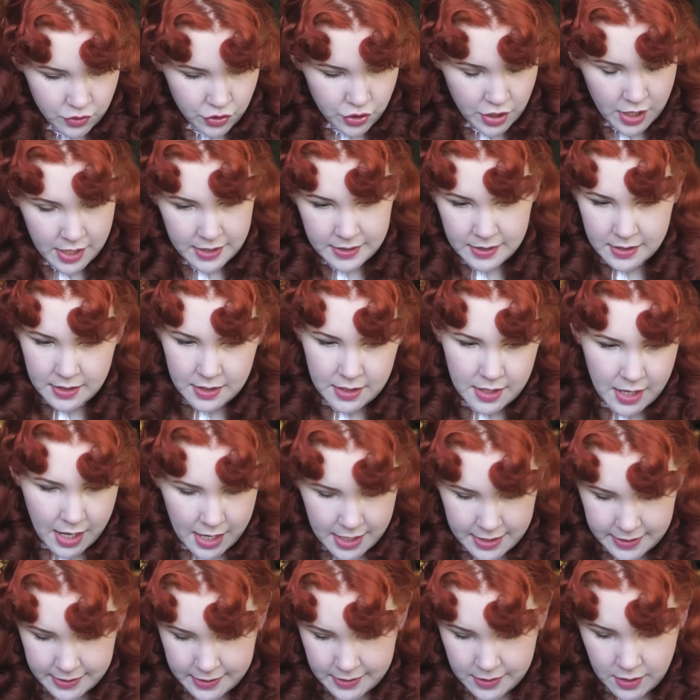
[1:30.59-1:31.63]
Just
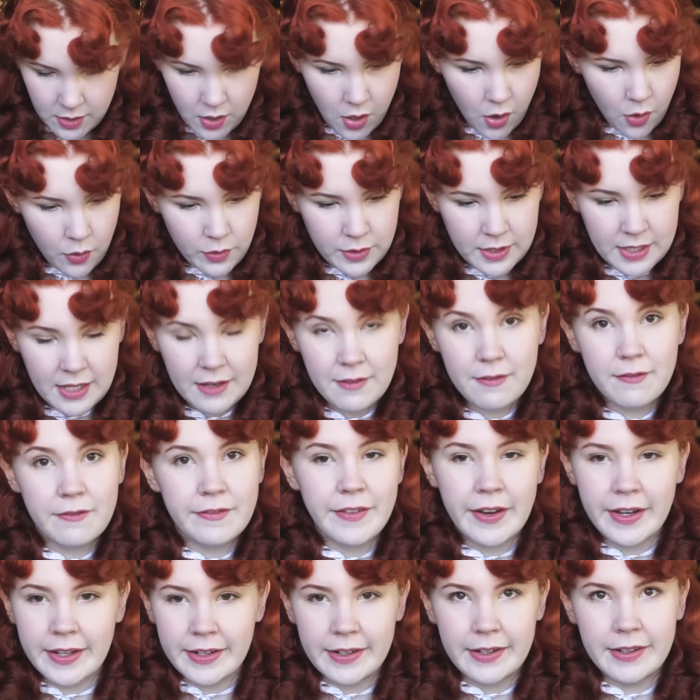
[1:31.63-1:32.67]
nice, cozy
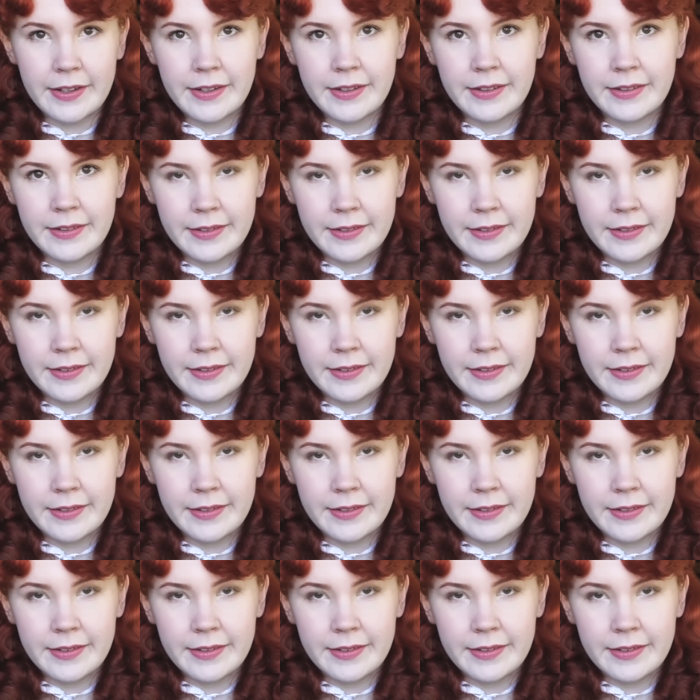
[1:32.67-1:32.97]
fun.